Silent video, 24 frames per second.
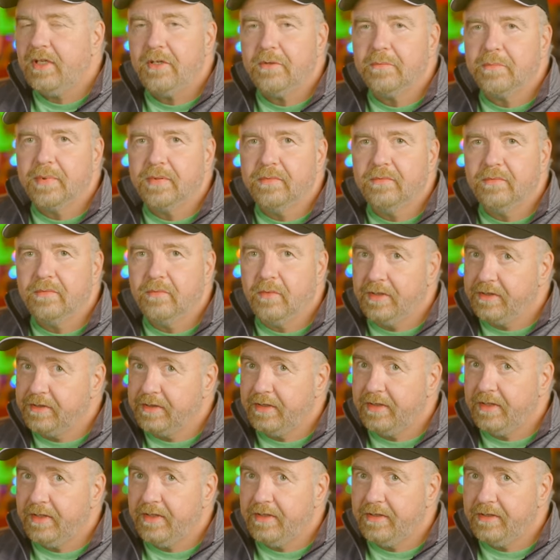loop. Once
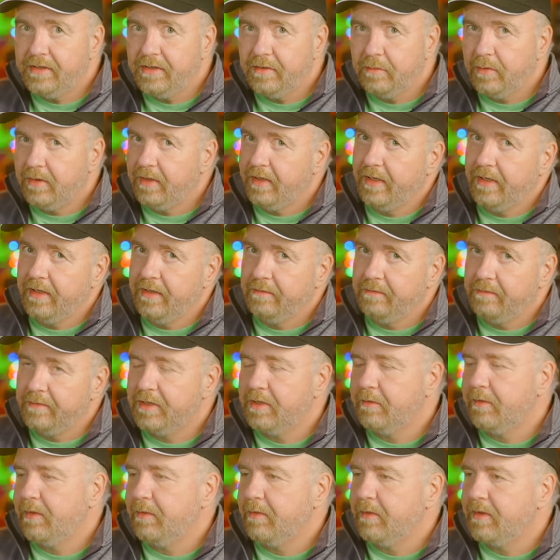it does, we're done.
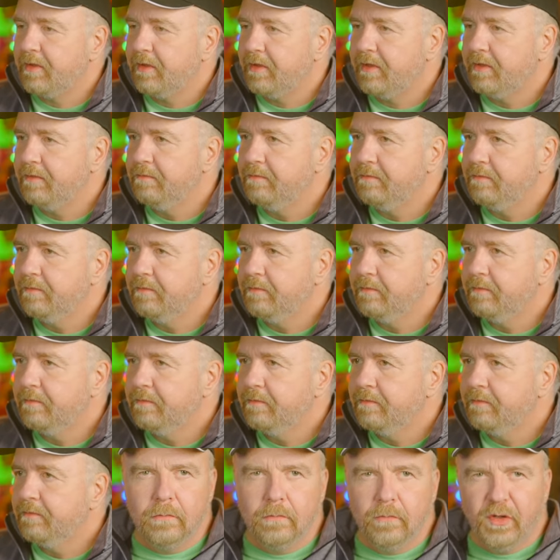So we return.
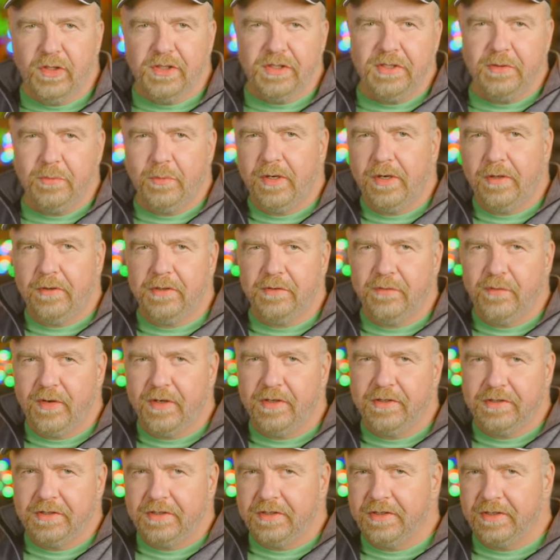This is one of those
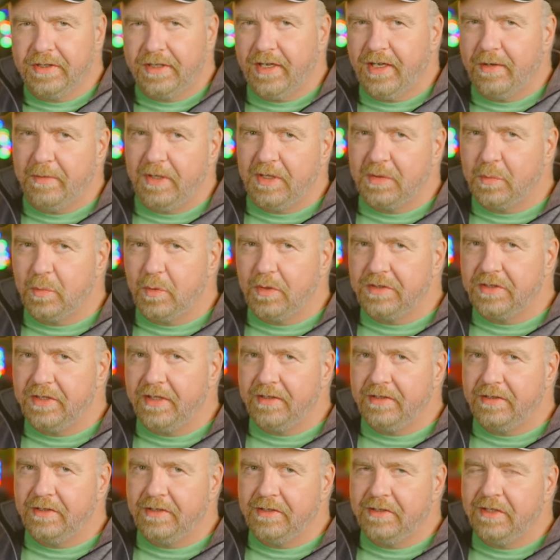functions that kind of makes more
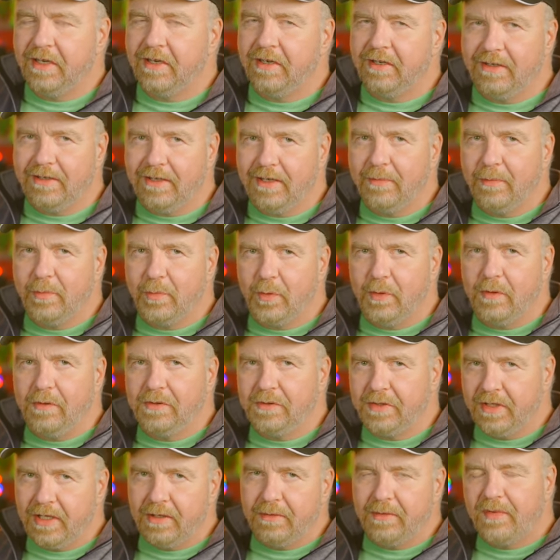sense the second time through.
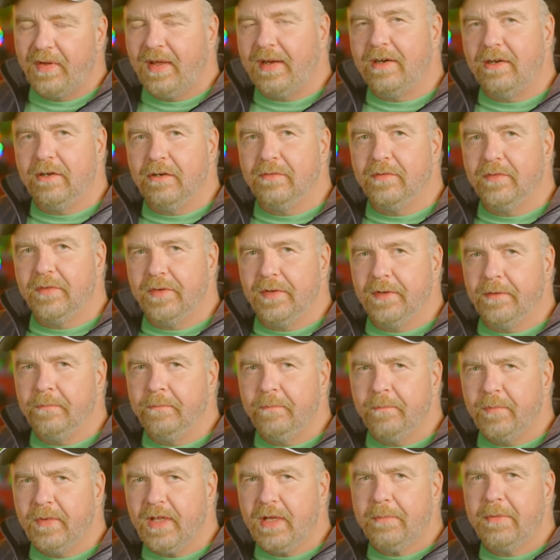So now we've had an overview.
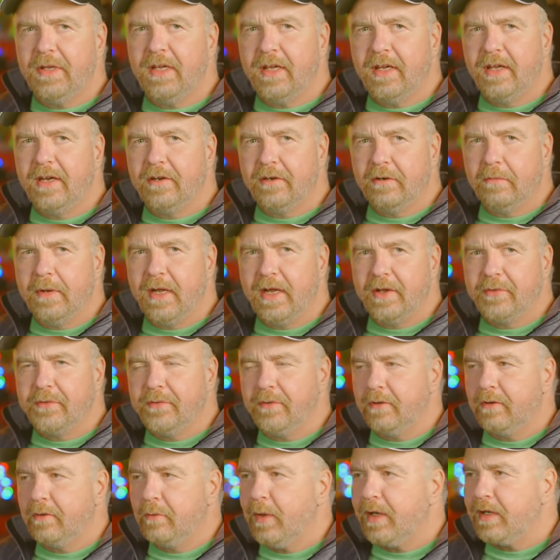Let me kind of go back
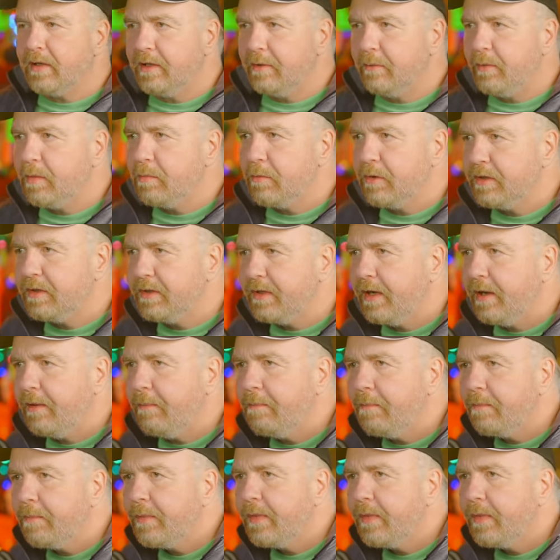through it quickly one more time.